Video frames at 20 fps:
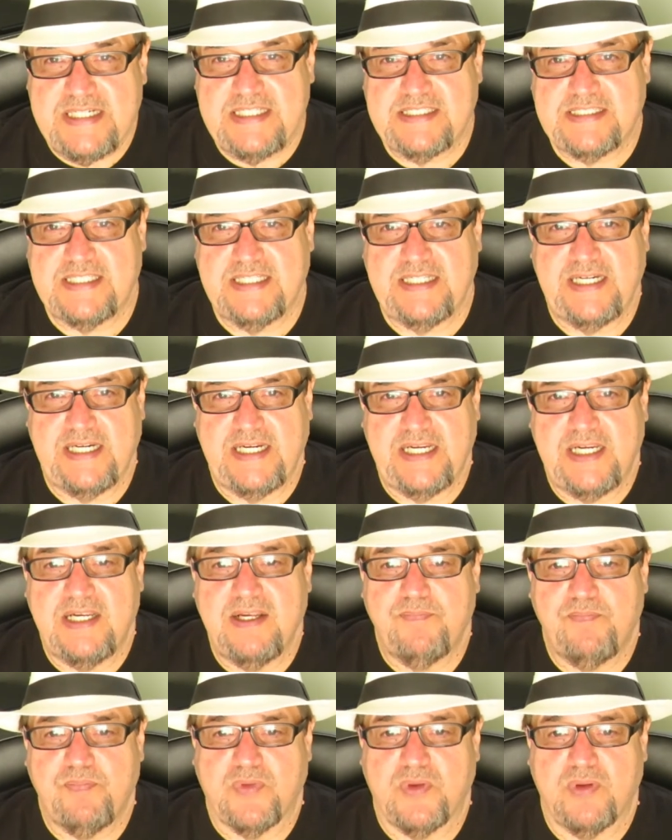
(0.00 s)
city
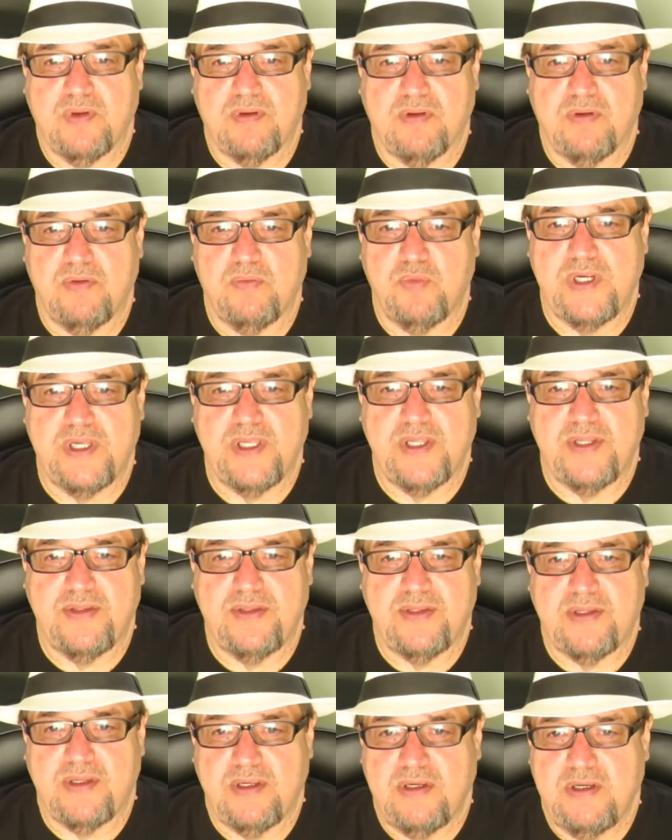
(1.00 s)

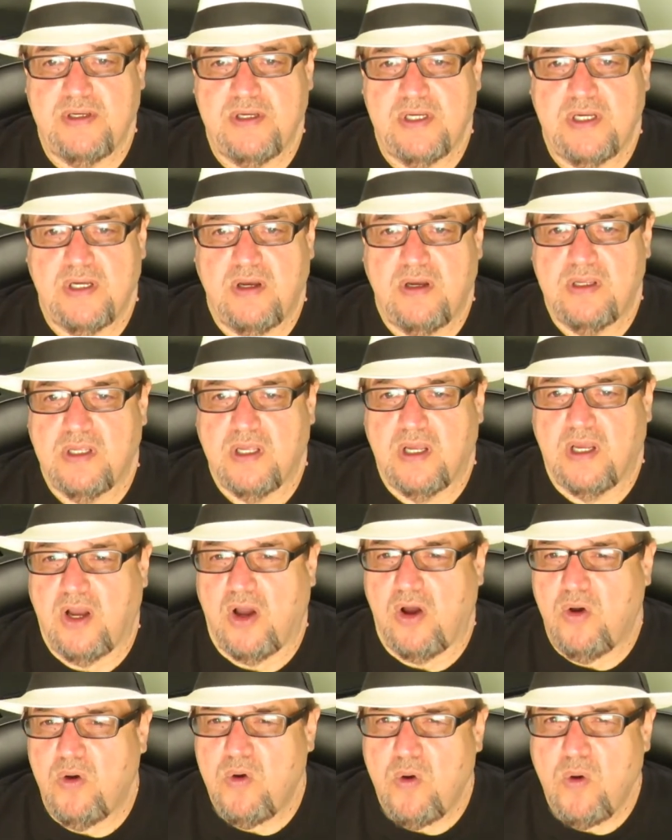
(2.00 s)
with a
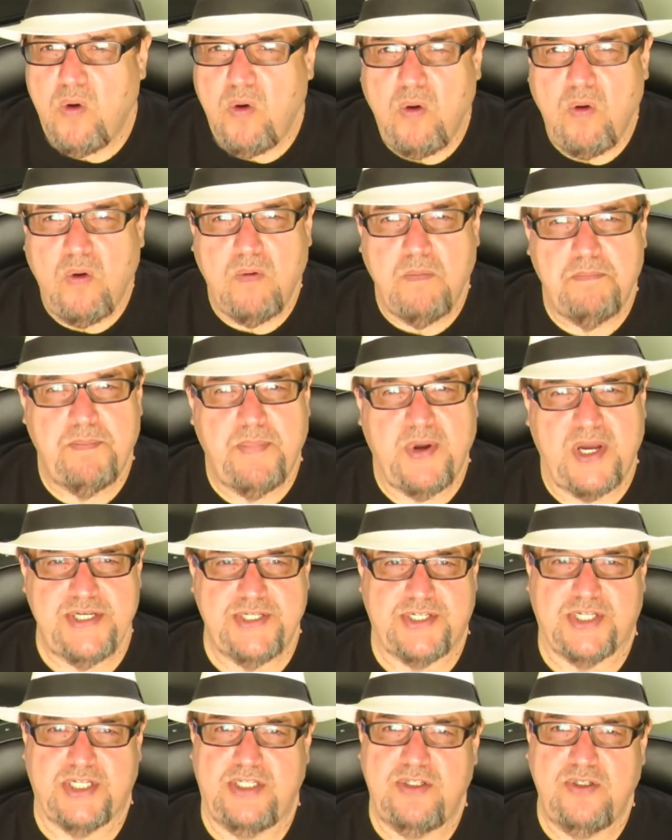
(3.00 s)
whole
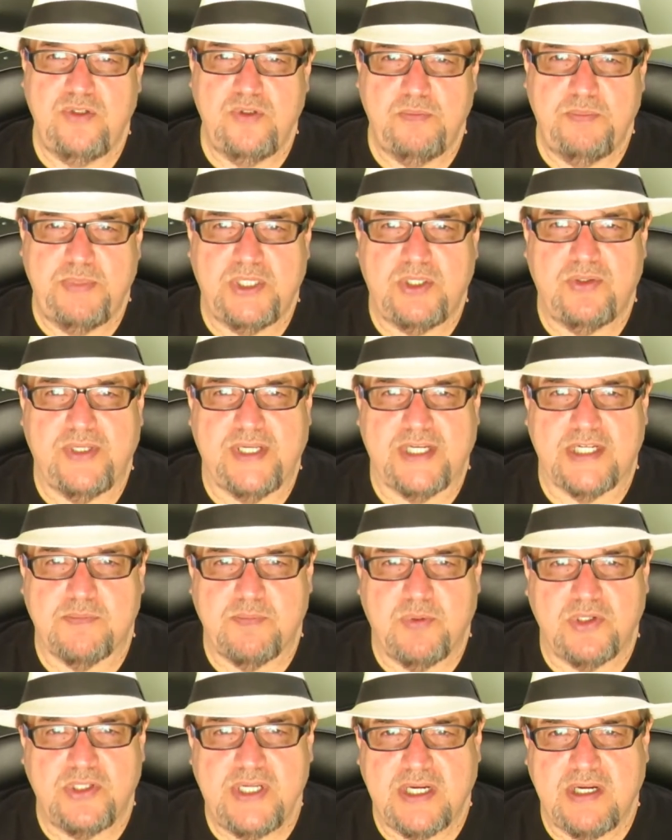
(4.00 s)
bunch of new buildings,
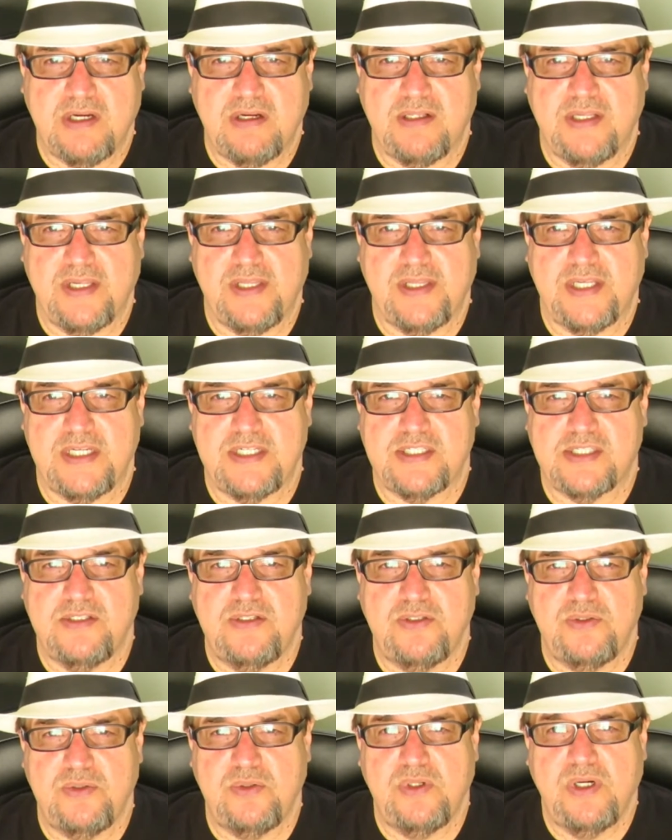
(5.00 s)
particularly these
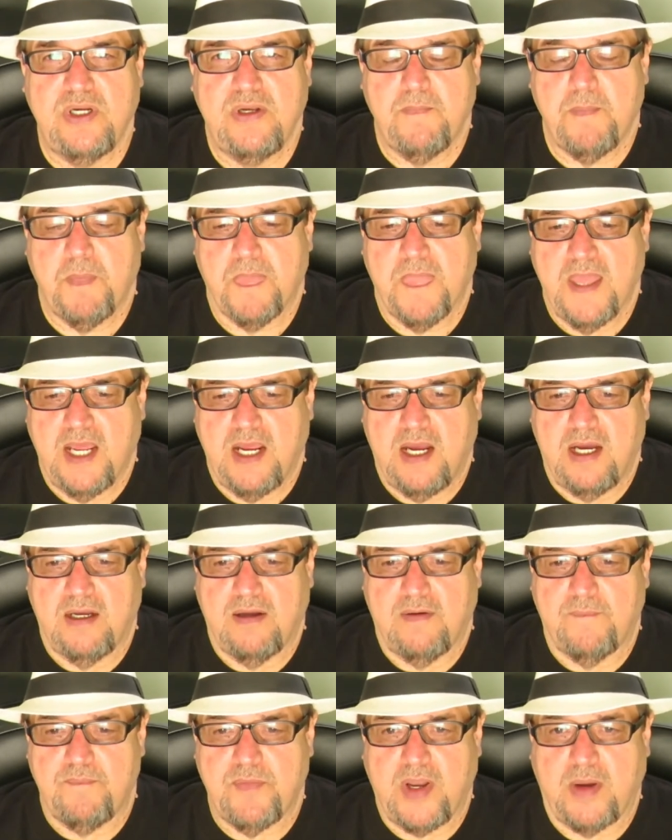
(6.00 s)
new
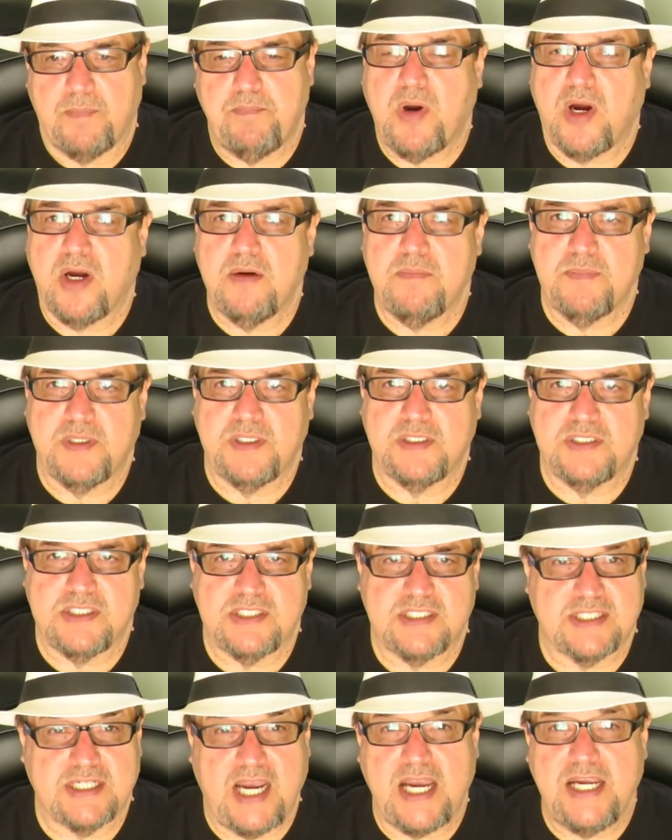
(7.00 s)
apartment
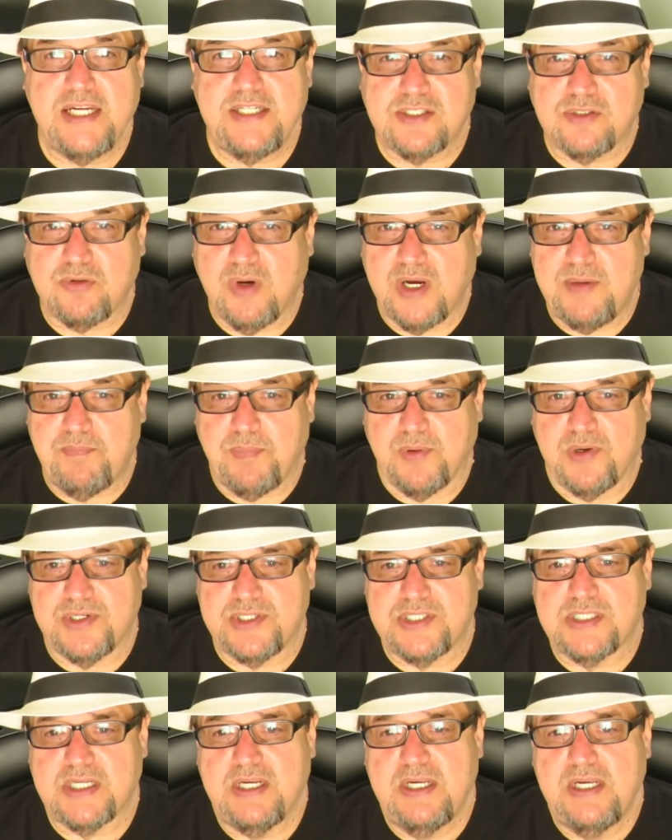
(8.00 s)

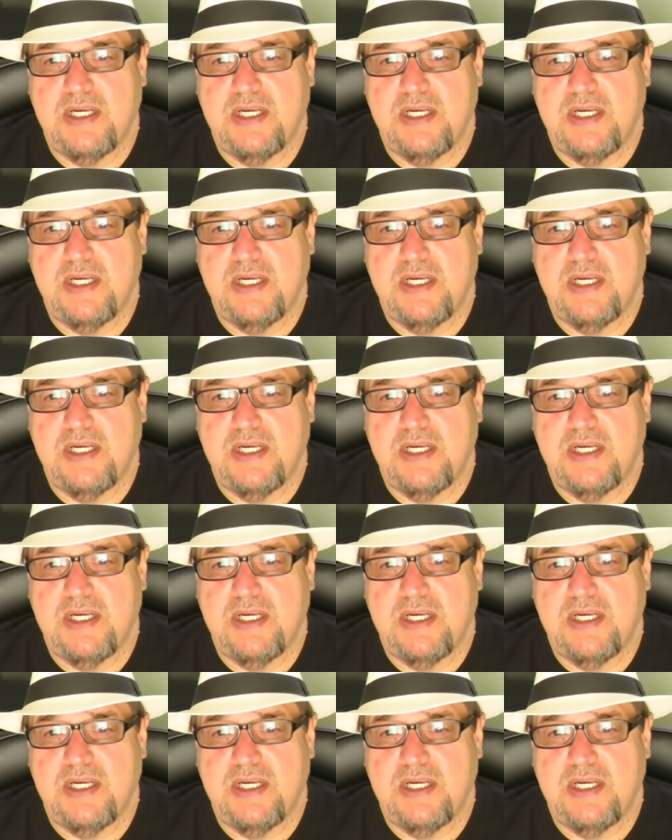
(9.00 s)
skyscrapers.